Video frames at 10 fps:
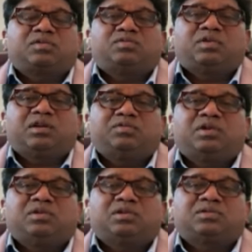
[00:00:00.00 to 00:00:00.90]
after
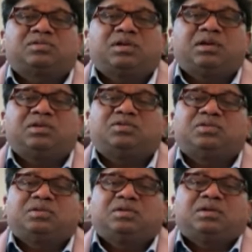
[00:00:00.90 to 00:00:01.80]
45 years age.
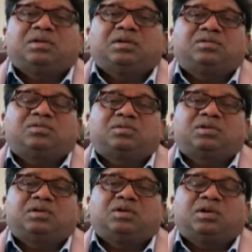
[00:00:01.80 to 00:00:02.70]
It's,
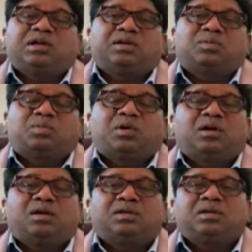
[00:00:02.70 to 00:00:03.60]
you know, later
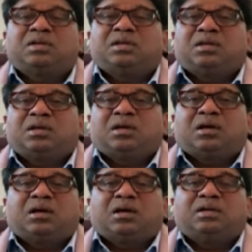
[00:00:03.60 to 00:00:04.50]
part,
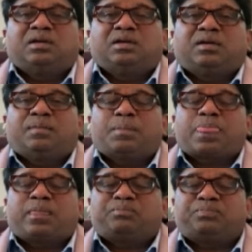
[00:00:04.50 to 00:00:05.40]
and
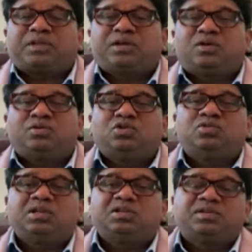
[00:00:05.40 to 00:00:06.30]
you know,
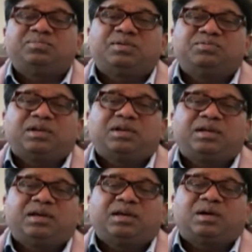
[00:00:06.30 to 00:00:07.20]
usually symptoms
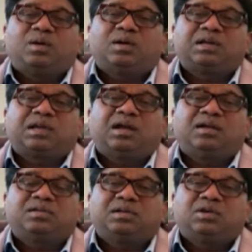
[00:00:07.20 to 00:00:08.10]
ante already
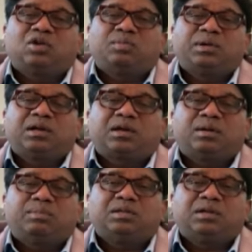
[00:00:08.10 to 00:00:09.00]
cancer develop ayina
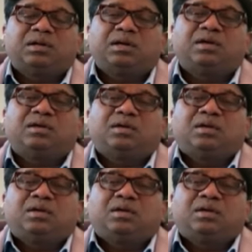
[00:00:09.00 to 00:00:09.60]
emayindi ante